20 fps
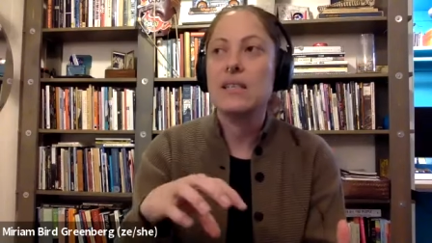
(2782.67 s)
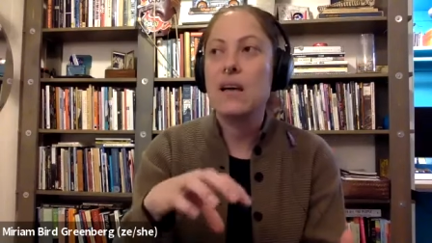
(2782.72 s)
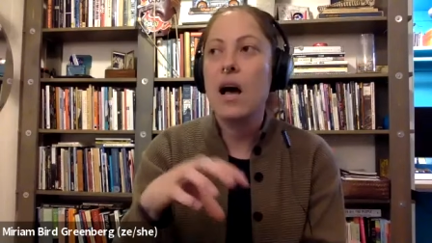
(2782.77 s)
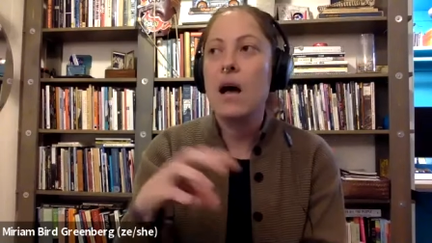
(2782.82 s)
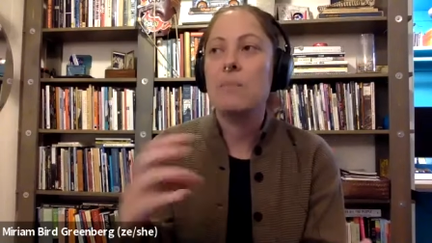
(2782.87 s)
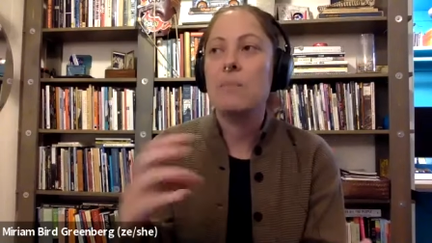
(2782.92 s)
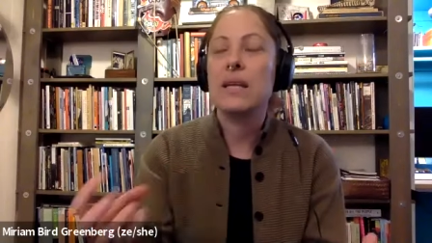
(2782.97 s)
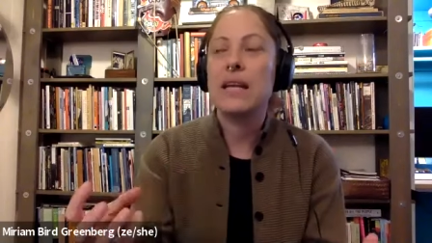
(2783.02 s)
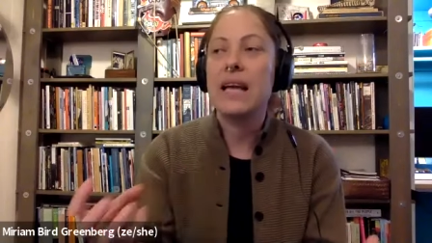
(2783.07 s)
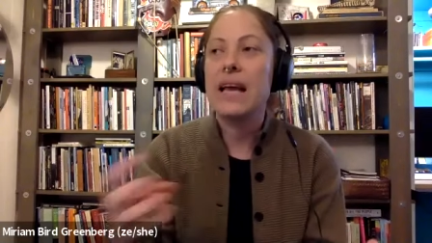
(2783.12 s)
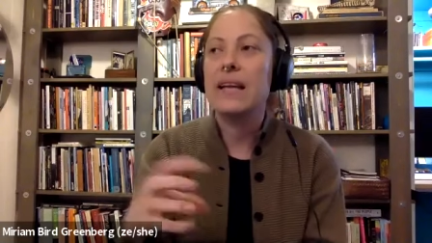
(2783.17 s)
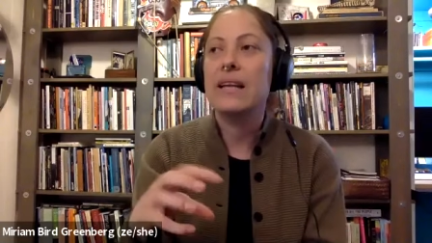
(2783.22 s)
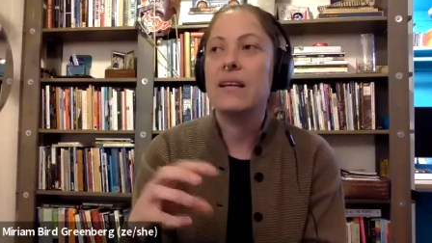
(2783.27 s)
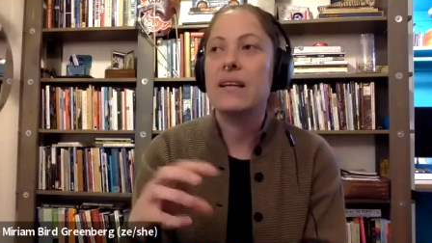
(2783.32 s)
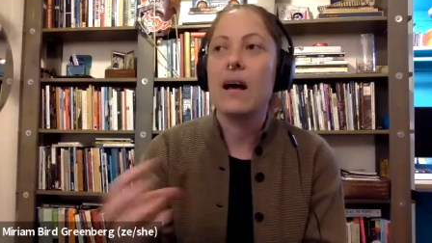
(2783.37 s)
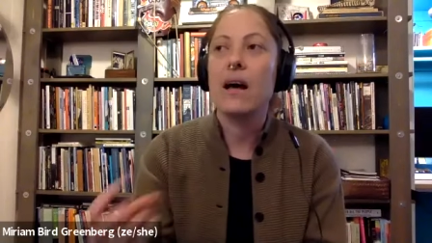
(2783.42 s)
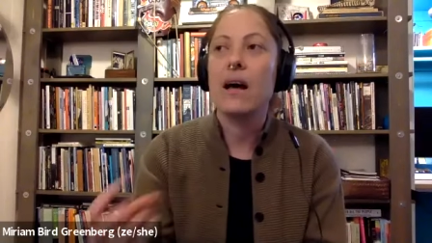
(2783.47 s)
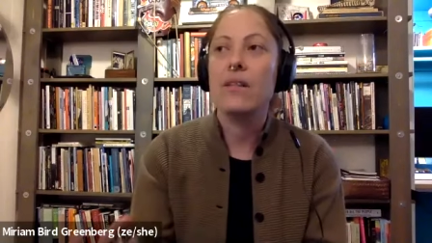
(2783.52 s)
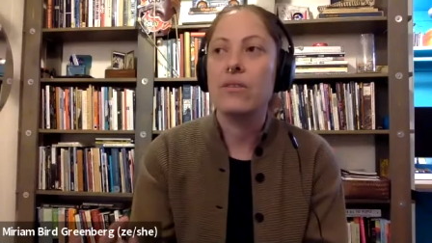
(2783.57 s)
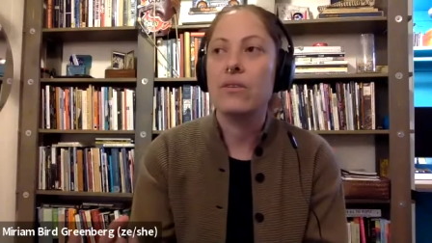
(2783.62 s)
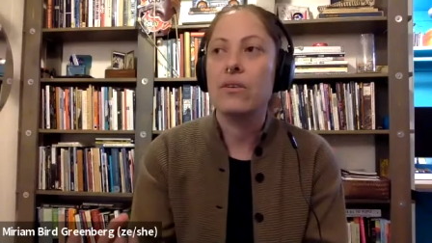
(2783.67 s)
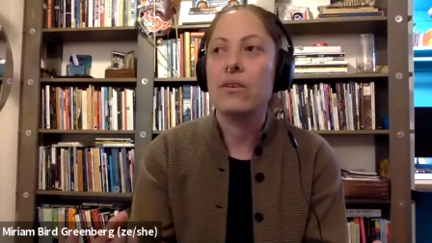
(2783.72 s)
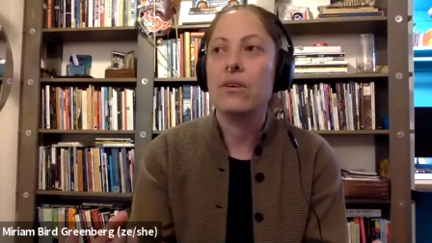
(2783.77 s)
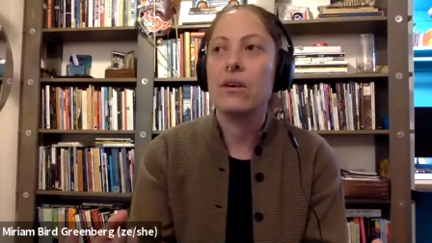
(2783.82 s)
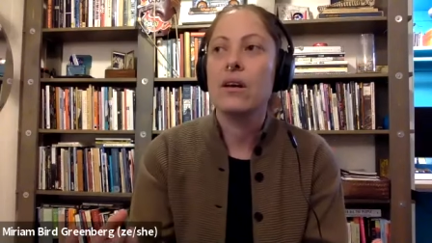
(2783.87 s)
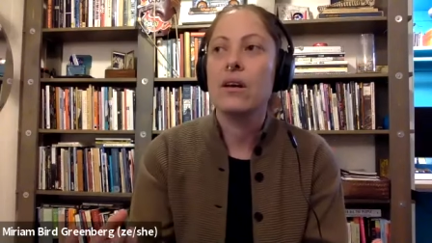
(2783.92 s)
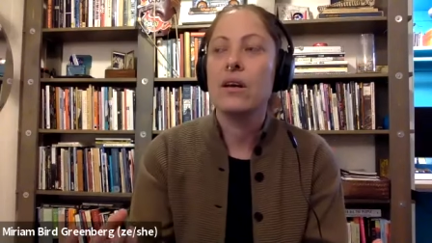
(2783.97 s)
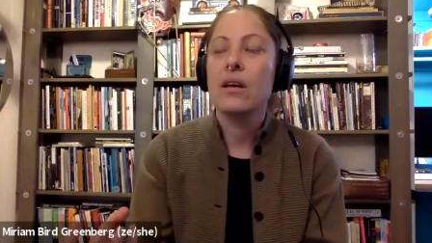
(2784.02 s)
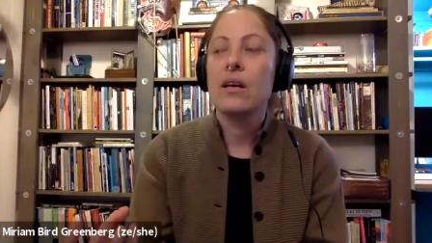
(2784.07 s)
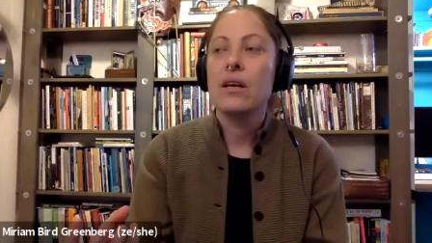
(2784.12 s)
complicated
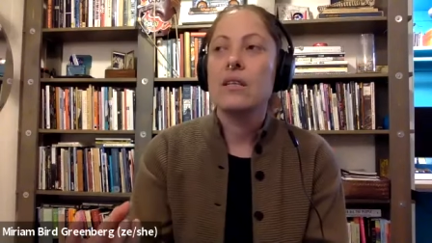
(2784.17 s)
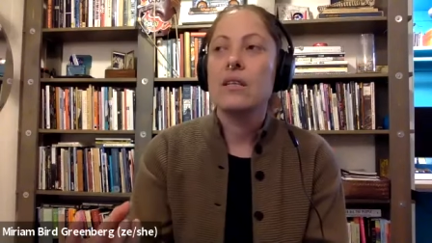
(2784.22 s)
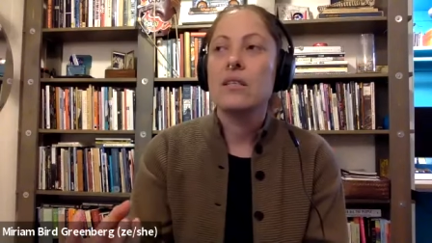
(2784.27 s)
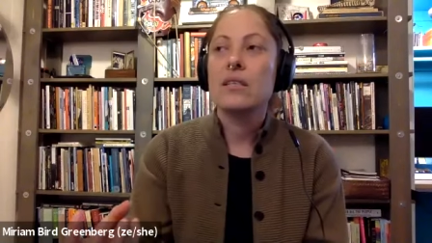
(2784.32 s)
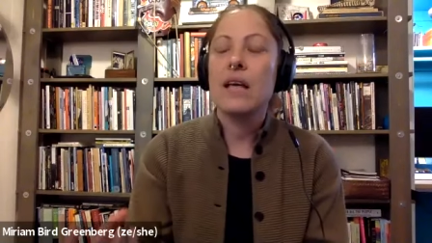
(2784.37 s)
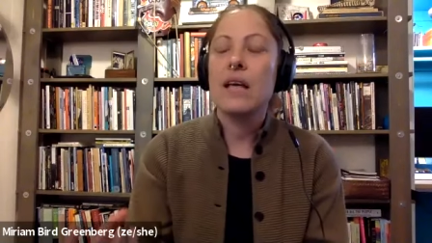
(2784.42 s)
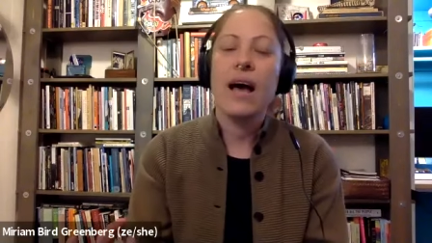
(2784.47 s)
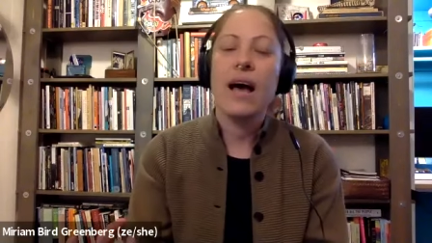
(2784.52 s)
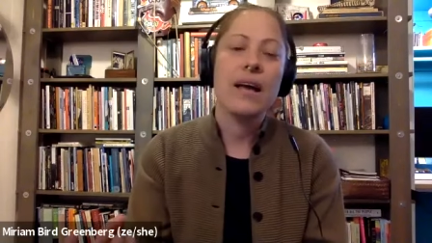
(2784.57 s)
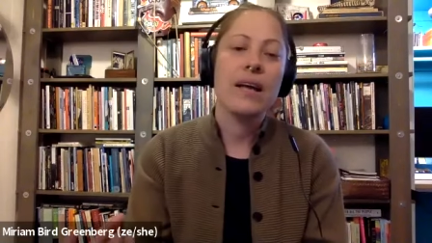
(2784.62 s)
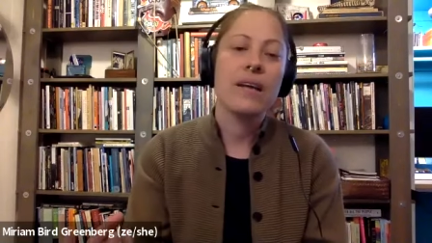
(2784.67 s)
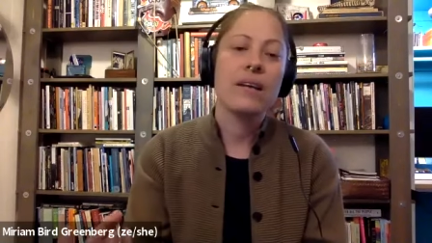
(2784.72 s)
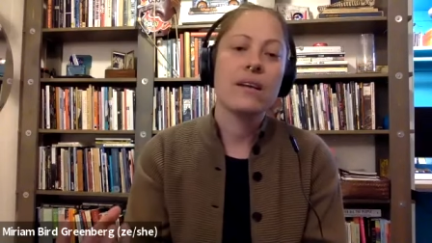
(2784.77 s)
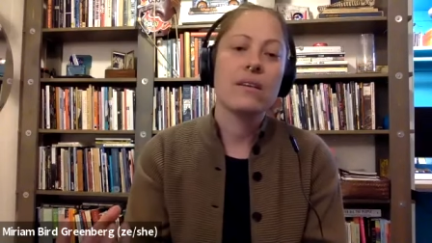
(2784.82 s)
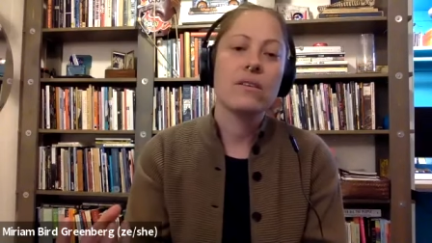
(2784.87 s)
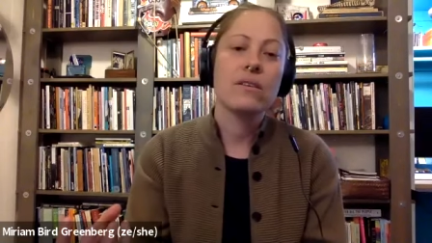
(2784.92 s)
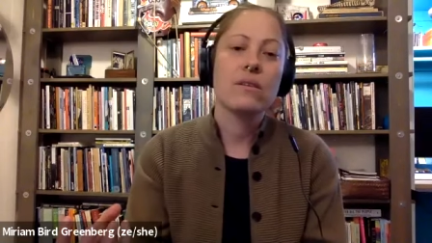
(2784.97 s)
other side